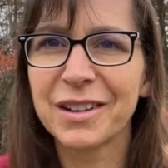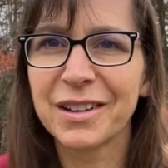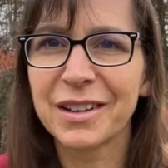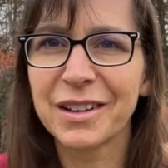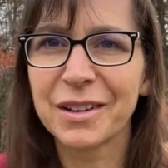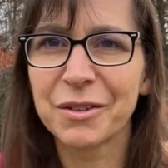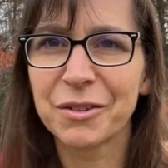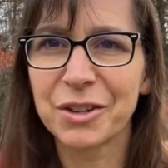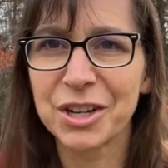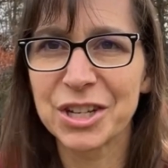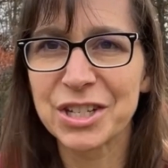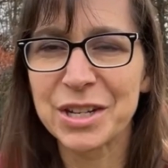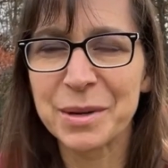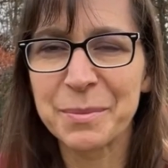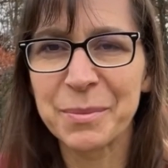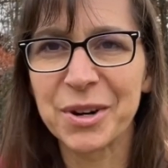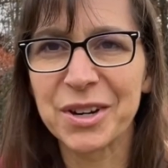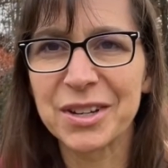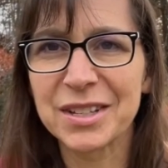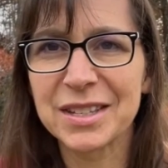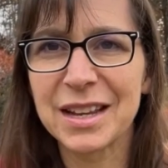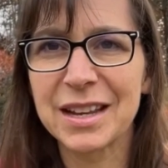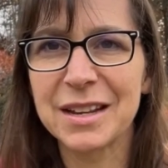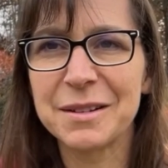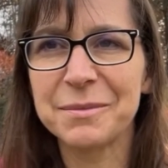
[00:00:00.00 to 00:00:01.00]
Christian
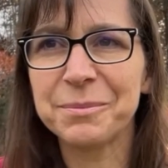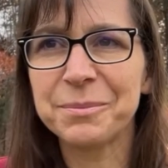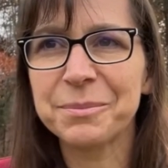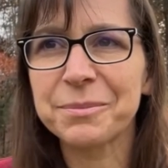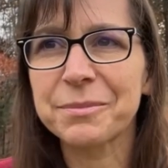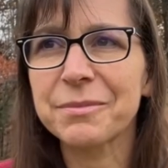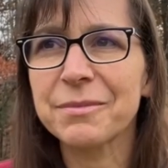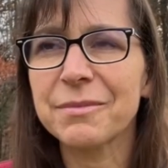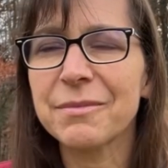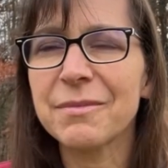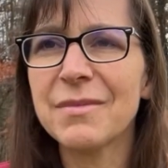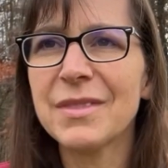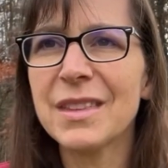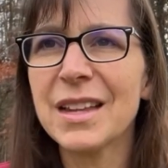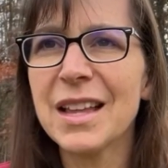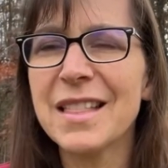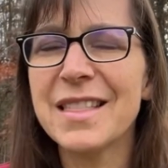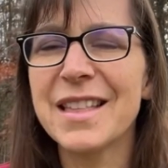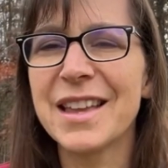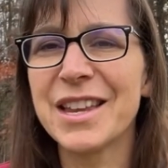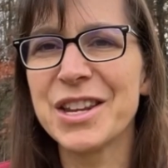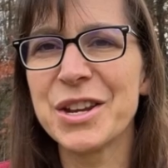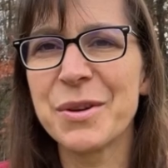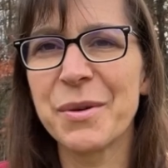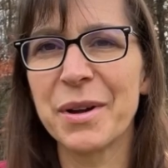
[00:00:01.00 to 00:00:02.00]
person,
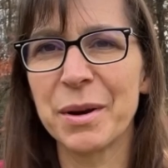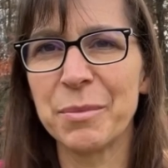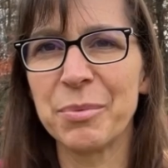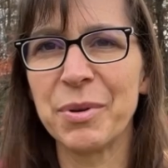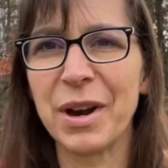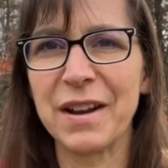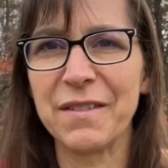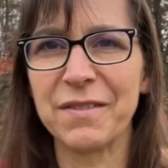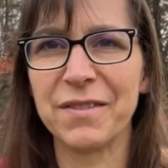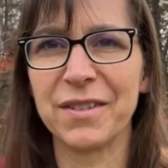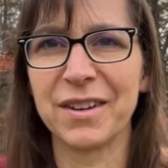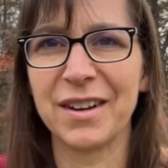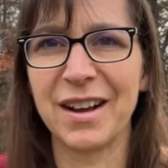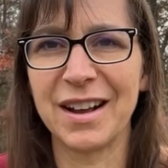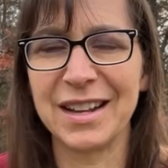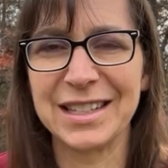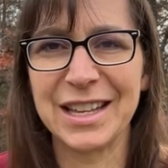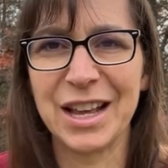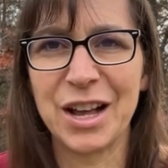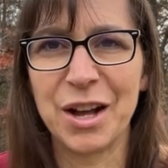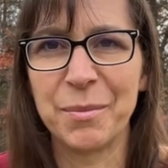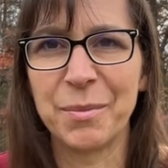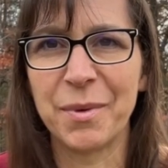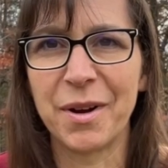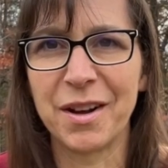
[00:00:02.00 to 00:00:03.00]
that you do want to pray for God's
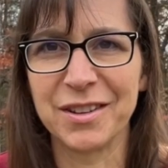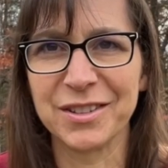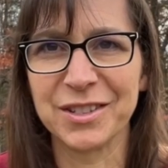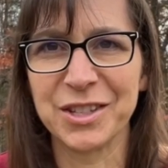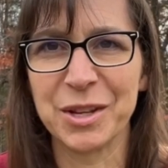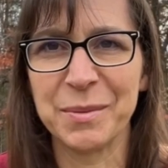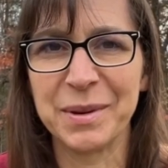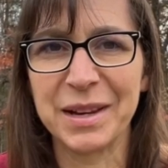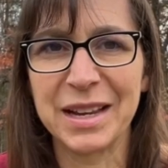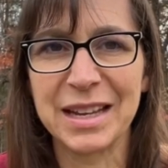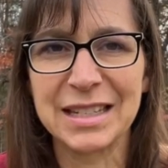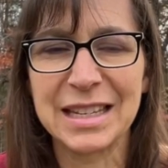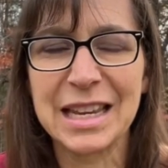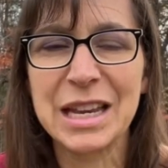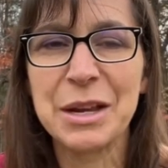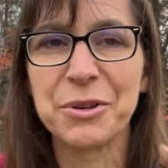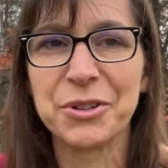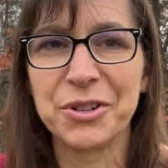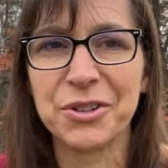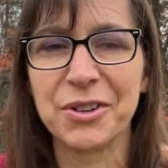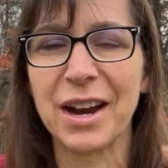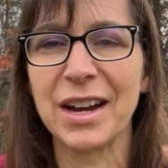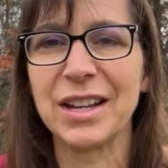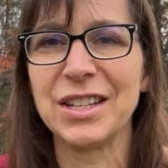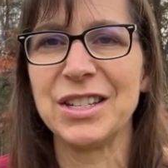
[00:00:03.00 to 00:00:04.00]
help also, because he'll
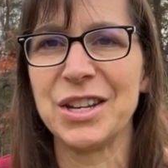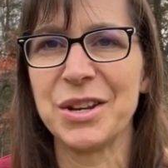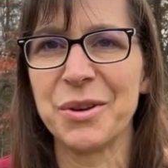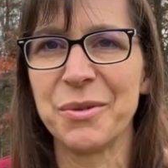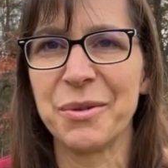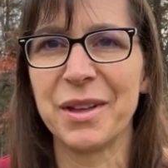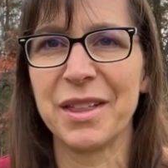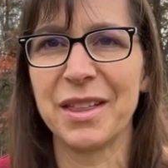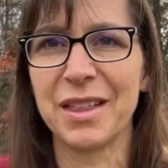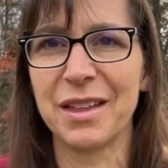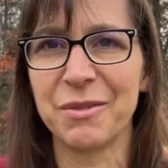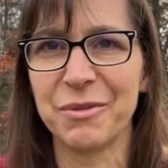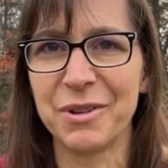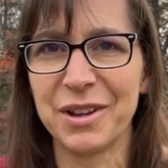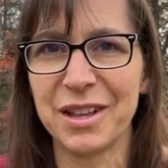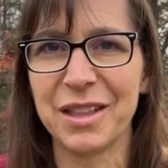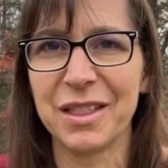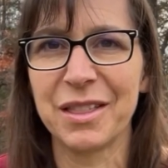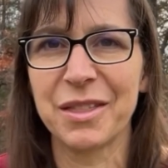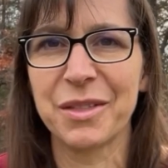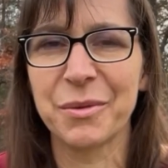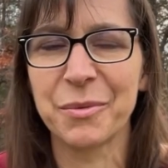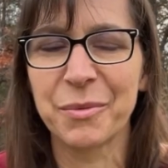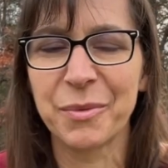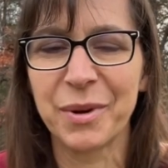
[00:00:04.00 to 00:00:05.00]
direct you with
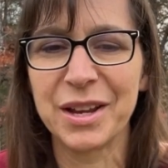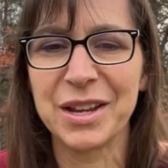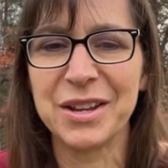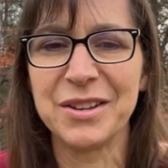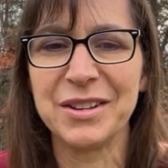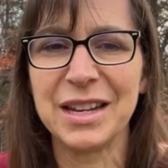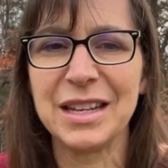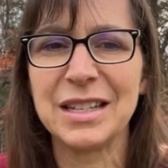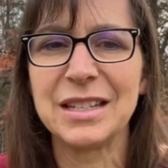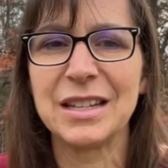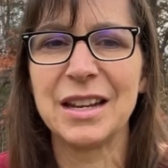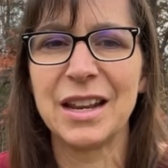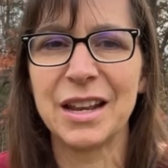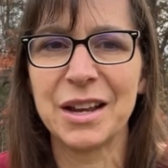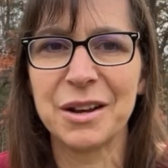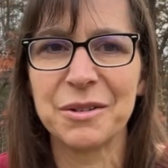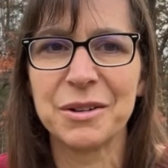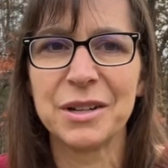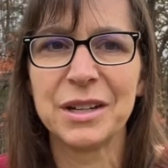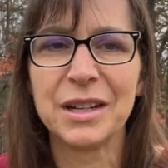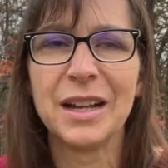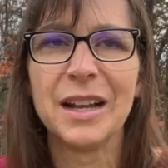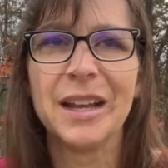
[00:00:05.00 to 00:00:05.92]
what you need to do.